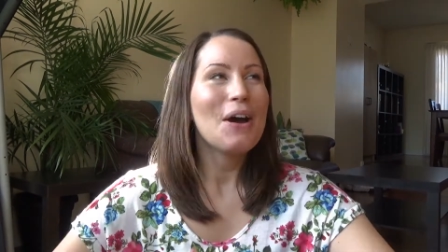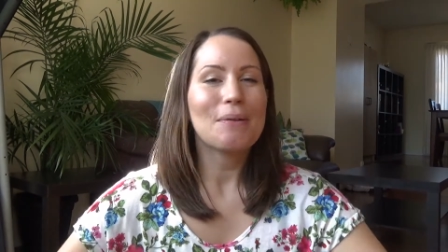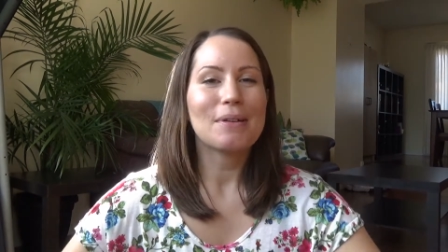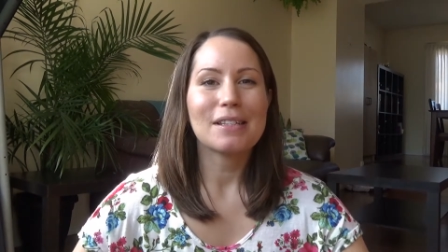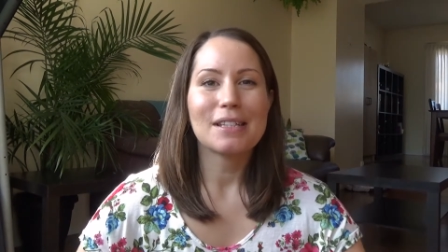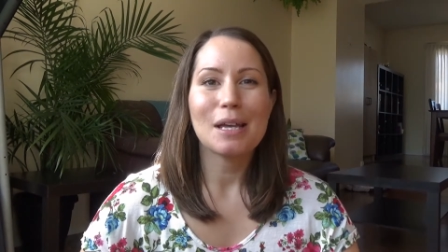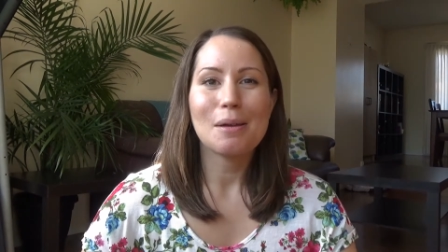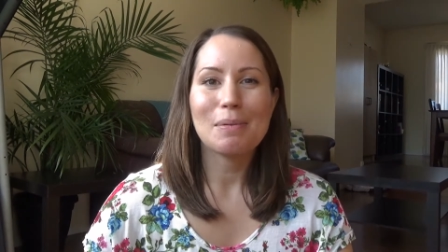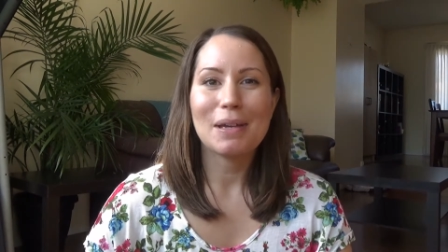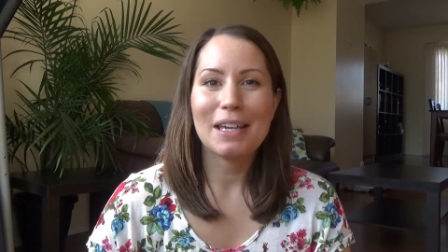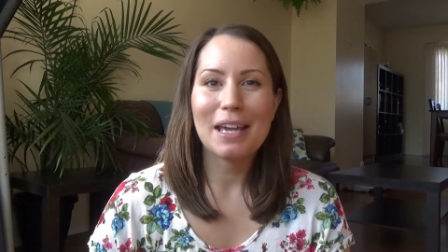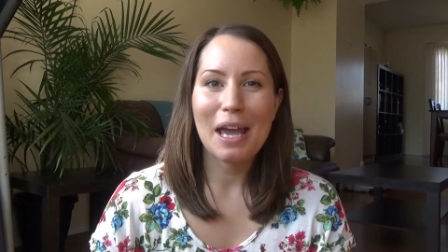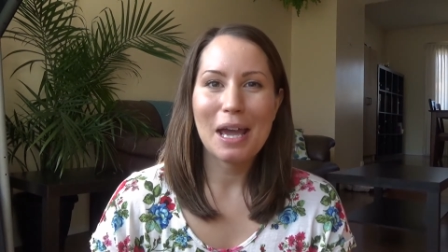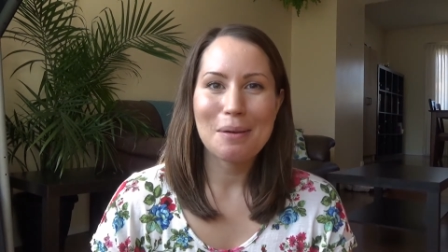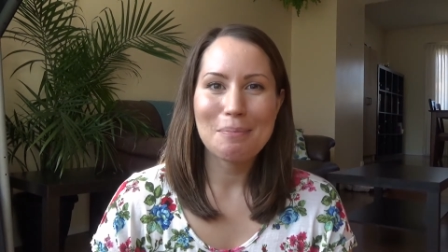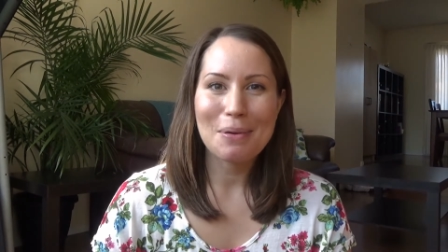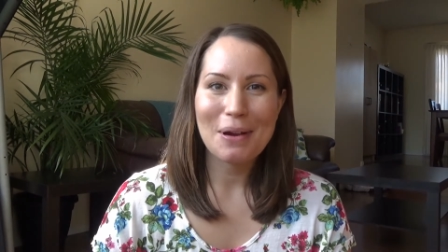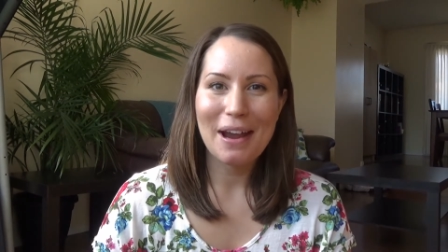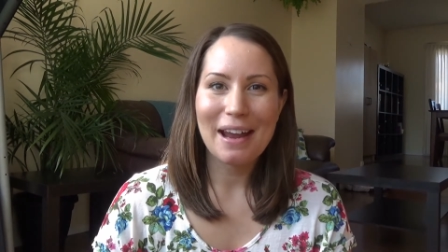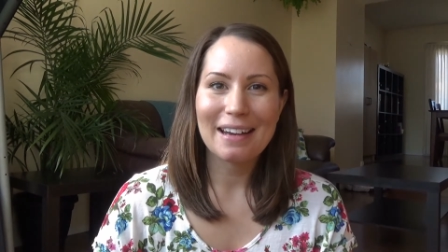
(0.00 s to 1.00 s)
Once I
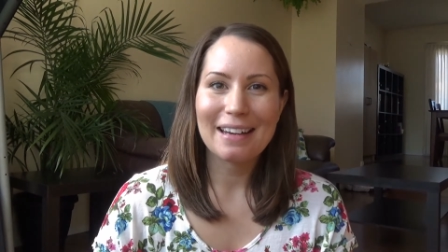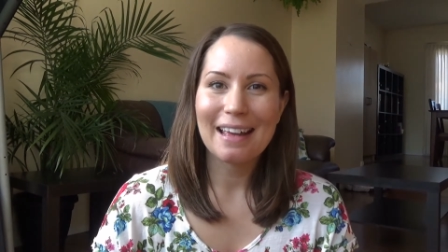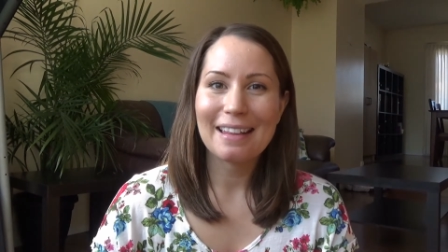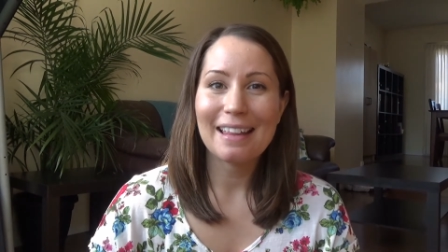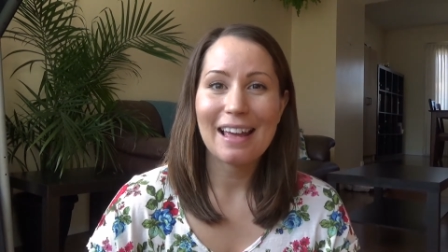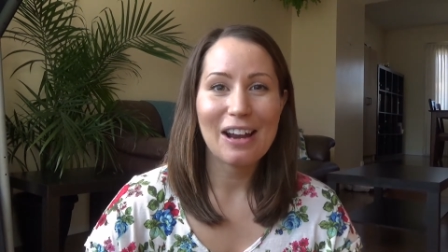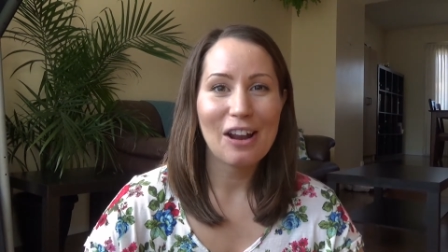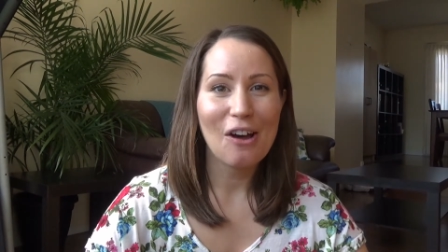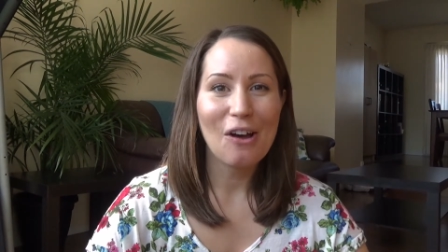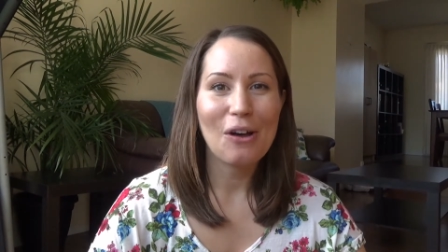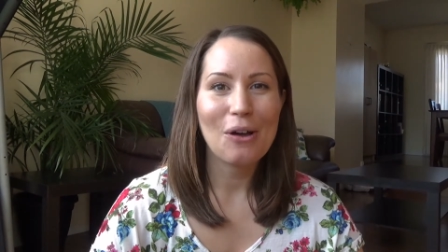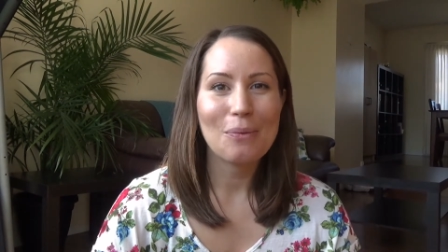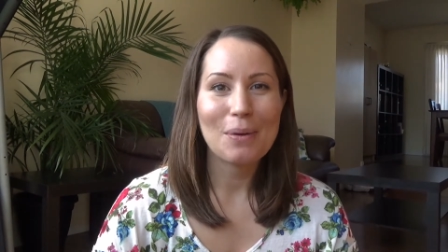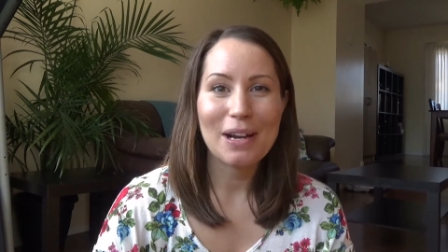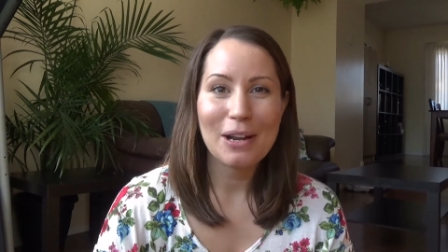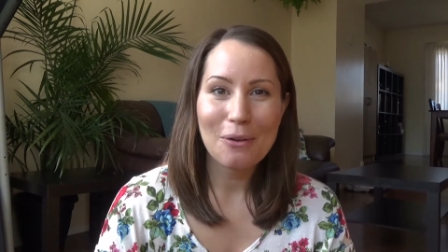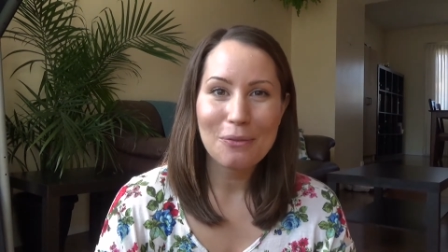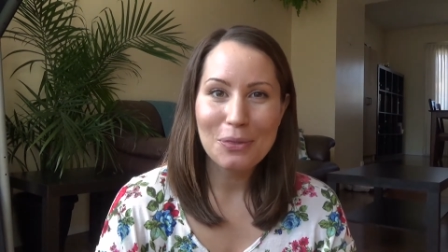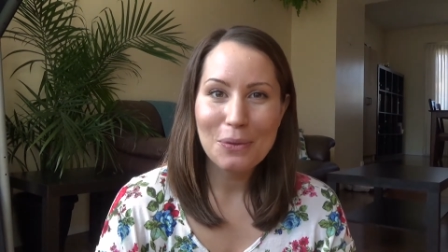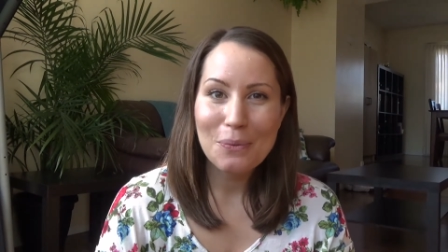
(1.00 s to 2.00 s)
became pregnant, that all went
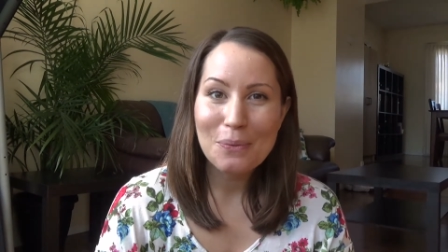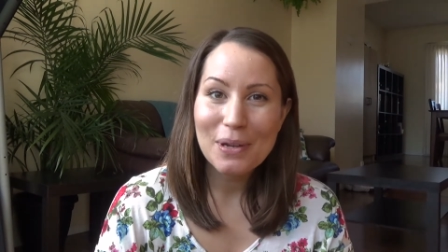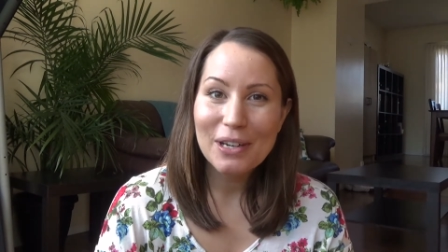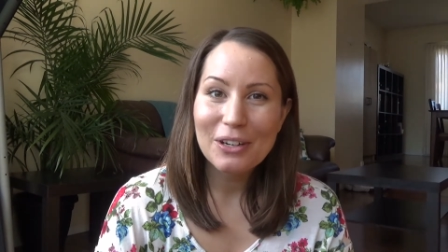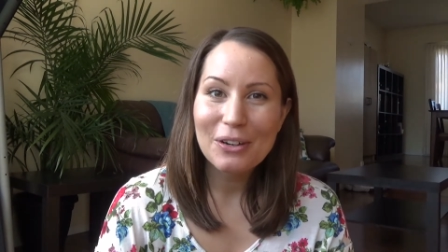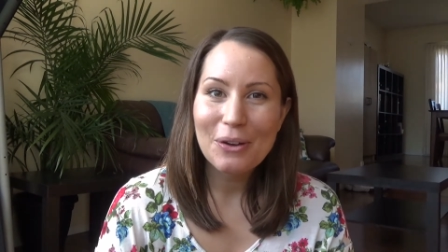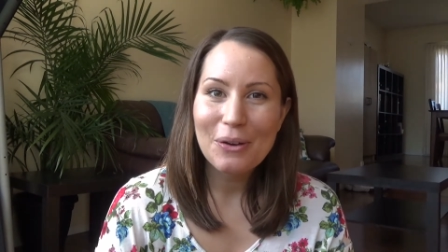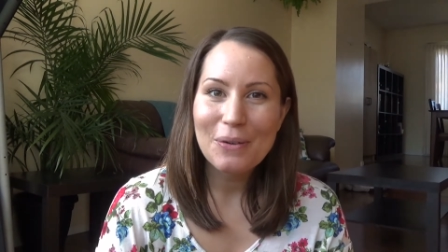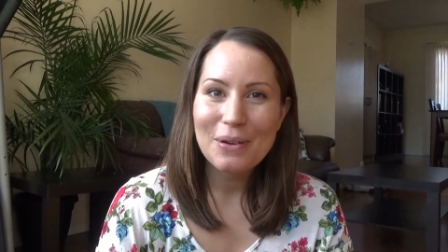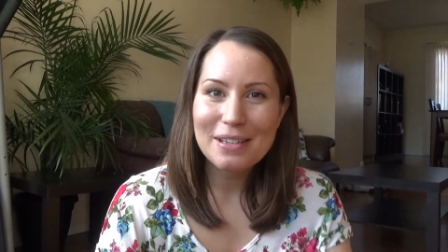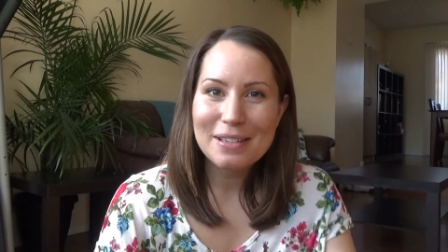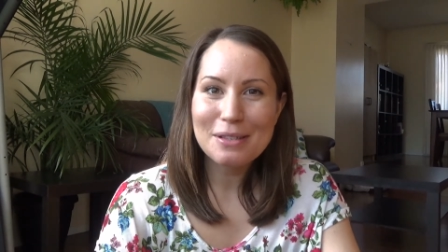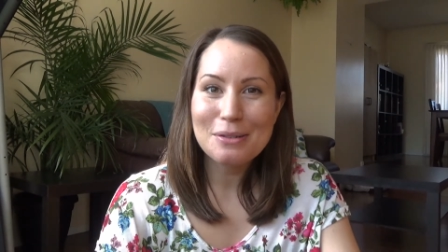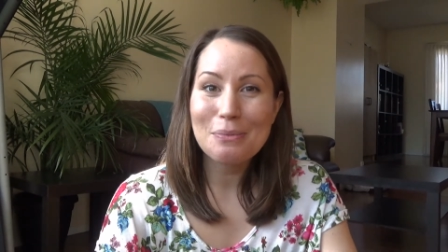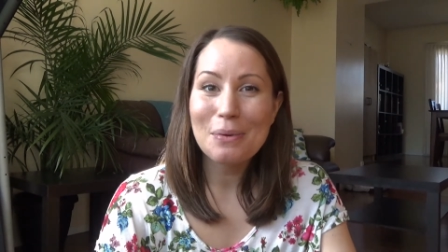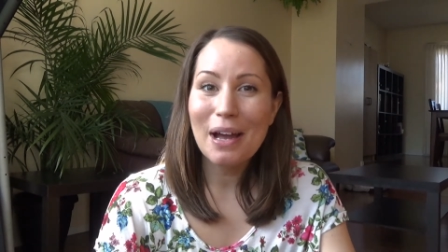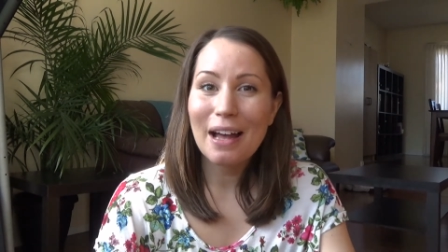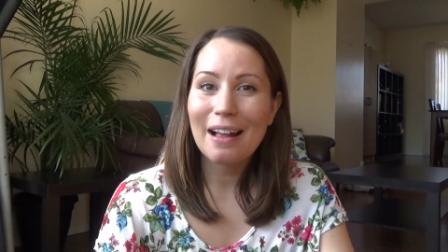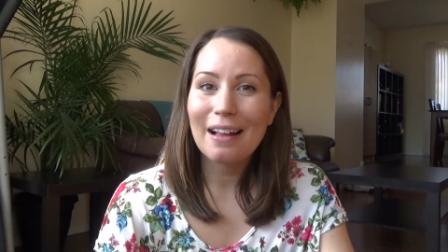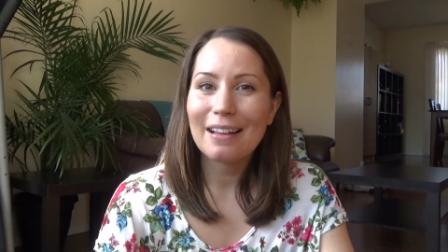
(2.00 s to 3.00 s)
out the window as
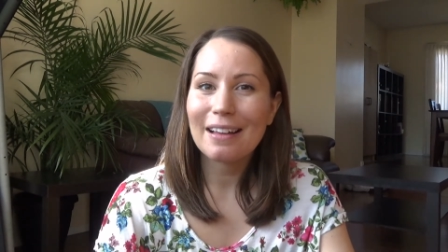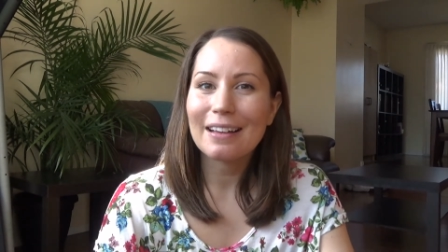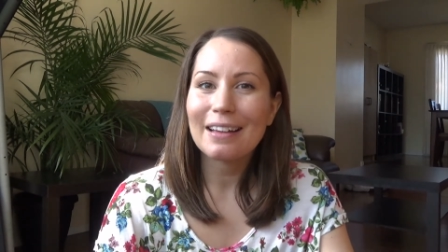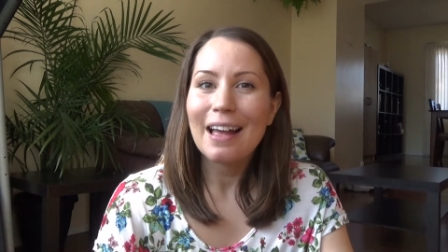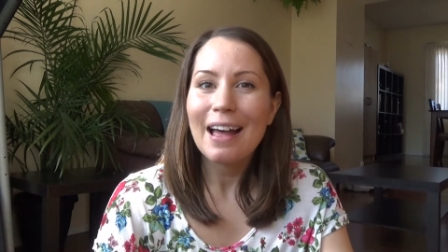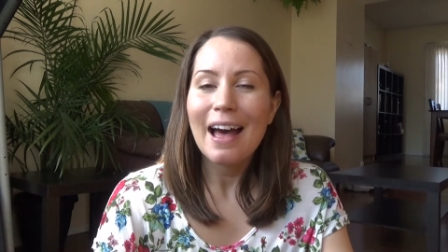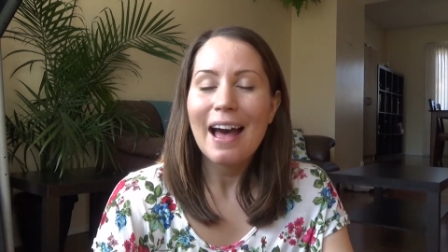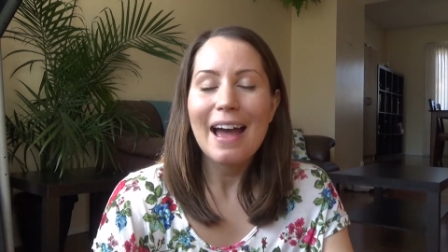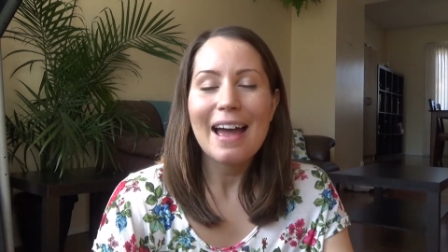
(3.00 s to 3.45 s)
well.